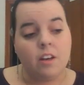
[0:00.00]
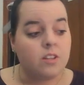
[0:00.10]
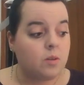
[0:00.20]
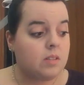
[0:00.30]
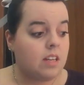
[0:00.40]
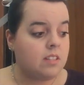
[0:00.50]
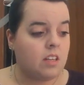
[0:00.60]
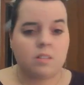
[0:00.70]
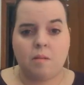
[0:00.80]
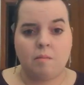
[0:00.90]
So it sounds
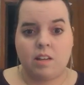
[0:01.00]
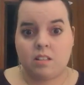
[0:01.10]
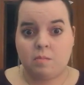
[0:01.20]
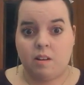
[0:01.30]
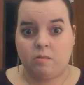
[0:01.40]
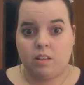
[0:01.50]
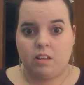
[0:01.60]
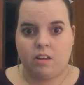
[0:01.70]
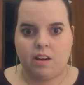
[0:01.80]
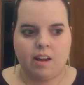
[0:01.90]
like it's probably gonna smell
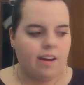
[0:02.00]
really great.